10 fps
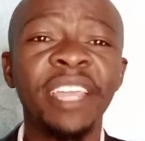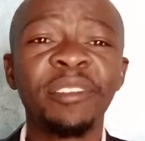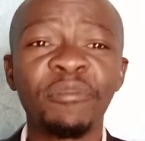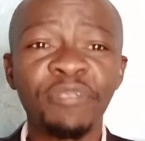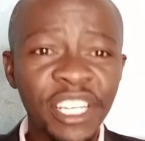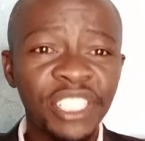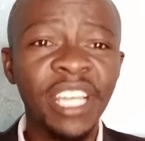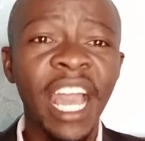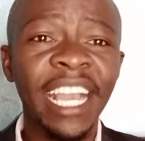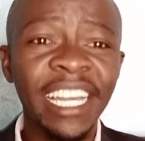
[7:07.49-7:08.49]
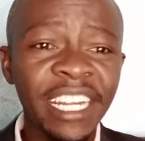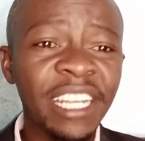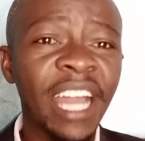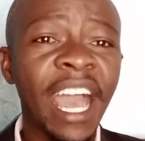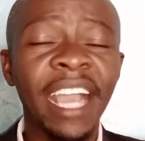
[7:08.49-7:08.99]

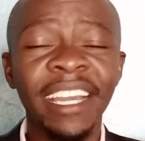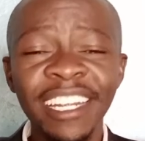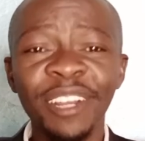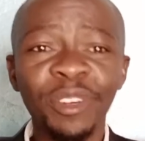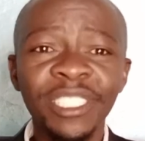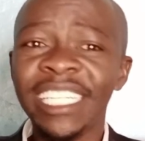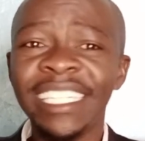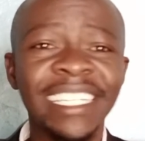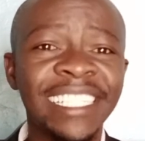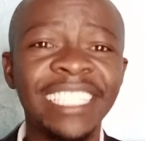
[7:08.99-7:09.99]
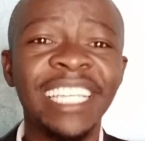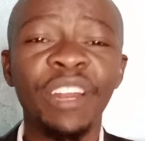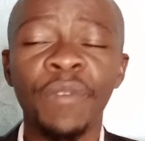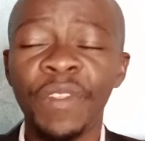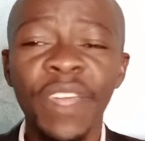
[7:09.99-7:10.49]
green content and such
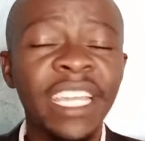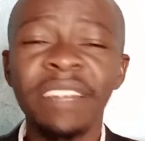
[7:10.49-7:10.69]
kind of a thing.